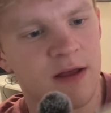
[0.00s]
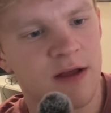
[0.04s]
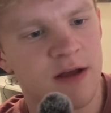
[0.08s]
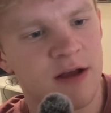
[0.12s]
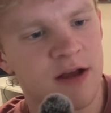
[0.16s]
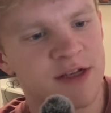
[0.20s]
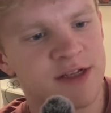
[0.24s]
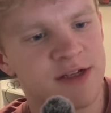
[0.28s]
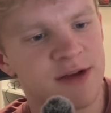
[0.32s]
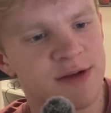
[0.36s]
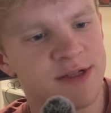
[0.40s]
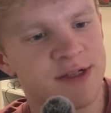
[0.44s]

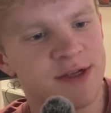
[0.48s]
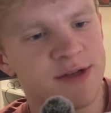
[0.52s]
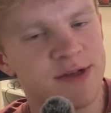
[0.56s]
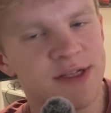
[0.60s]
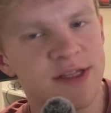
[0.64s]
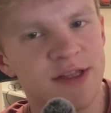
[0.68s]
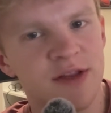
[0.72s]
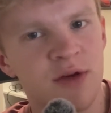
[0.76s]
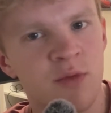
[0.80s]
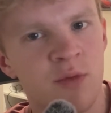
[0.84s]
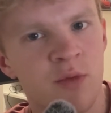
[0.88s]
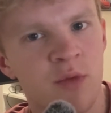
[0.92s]
Because I was
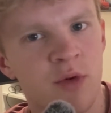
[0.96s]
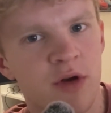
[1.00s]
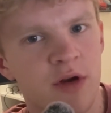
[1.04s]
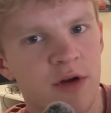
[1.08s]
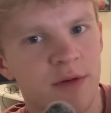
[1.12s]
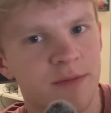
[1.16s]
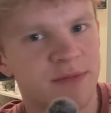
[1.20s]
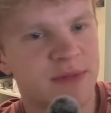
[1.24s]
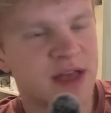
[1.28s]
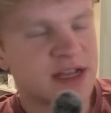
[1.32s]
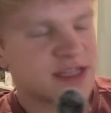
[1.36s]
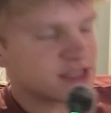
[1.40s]
using the
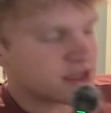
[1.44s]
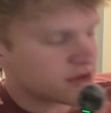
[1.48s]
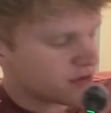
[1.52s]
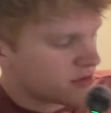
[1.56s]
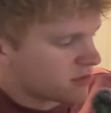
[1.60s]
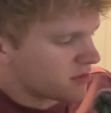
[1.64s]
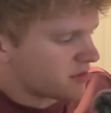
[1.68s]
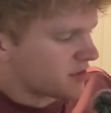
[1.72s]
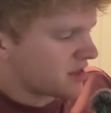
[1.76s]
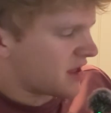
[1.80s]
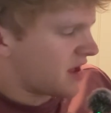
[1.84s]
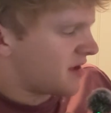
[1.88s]
worm. That's
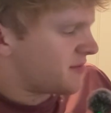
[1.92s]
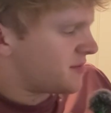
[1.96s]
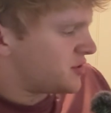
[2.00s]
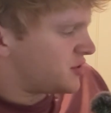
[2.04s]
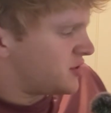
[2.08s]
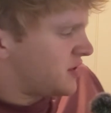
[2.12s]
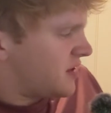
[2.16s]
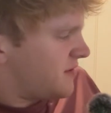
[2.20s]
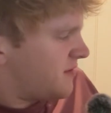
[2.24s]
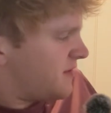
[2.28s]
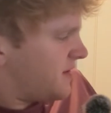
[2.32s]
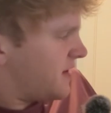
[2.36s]
another thing. I've been
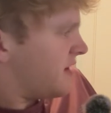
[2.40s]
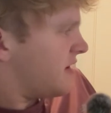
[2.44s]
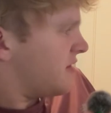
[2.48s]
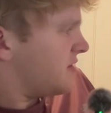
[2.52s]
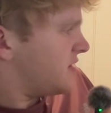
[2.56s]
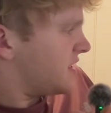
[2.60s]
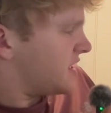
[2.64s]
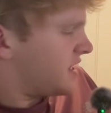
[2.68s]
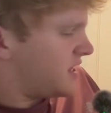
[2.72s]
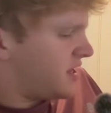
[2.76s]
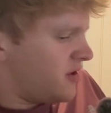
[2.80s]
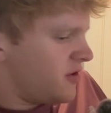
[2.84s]
trying to figure
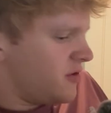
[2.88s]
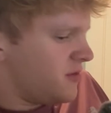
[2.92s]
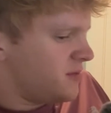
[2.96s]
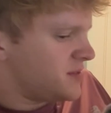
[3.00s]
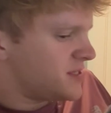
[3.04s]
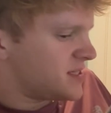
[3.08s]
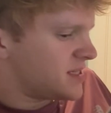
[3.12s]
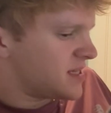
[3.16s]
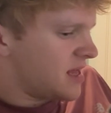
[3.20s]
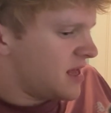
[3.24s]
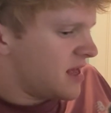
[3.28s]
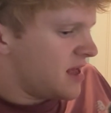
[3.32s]
out the
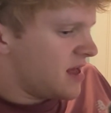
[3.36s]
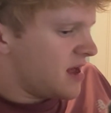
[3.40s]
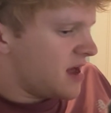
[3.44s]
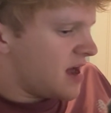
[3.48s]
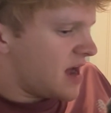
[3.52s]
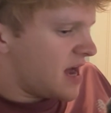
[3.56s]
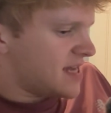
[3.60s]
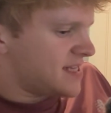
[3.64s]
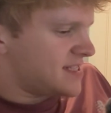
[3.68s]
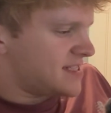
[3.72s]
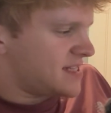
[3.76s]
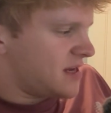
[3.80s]
cubes.
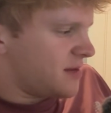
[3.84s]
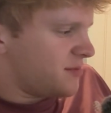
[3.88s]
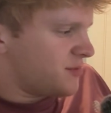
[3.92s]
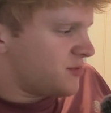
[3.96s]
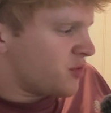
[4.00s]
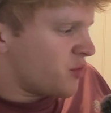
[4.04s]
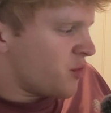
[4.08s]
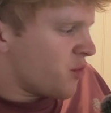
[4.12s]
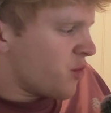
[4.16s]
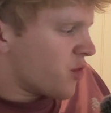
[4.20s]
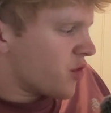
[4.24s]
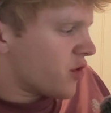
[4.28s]
I set up
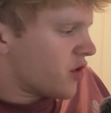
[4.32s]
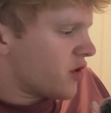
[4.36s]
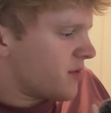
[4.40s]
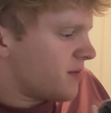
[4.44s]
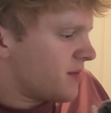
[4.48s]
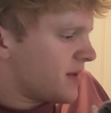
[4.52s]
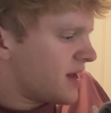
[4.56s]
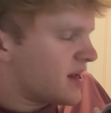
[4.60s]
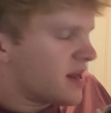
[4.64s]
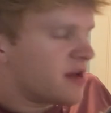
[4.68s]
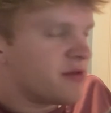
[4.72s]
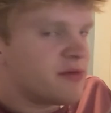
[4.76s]
the
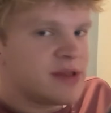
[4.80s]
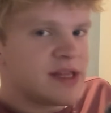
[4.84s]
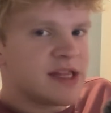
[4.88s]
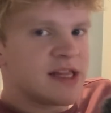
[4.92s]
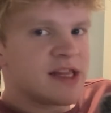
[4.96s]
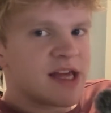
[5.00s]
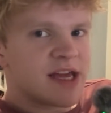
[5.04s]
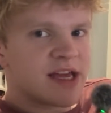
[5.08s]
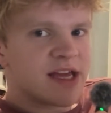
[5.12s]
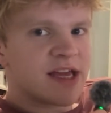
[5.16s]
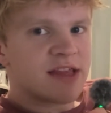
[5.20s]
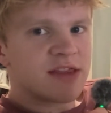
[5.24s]
worm and I really
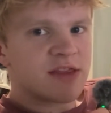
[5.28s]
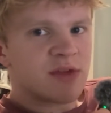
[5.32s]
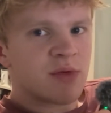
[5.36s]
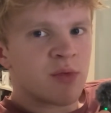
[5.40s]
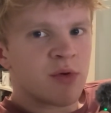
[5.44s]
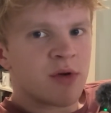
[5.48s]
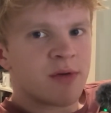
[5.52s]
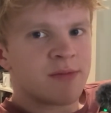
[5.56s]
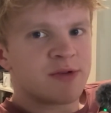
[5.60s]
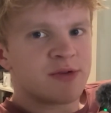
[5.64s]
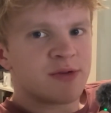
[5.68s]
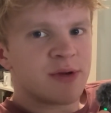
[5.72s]
like it. The
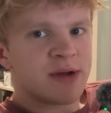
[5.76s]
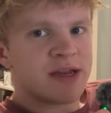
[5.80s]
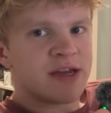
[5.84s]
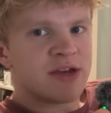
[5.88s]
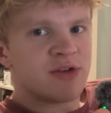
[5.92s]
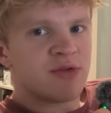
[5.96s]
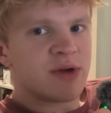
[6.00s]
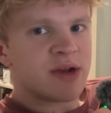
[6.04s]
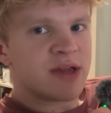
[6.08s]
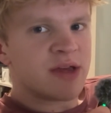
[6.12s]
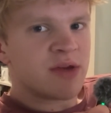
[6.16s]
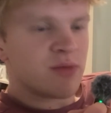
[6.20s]
worm
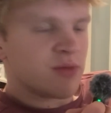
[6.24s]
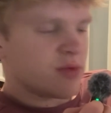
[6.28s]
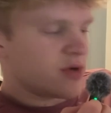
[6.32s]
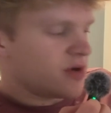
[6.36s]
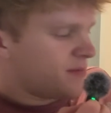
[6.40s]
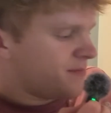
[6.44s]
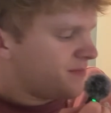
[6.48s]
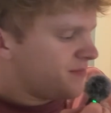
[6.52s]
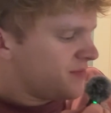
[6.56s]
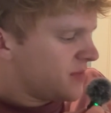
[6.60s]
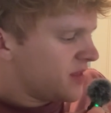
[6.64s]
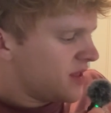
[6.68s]

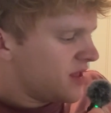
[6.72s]
2021.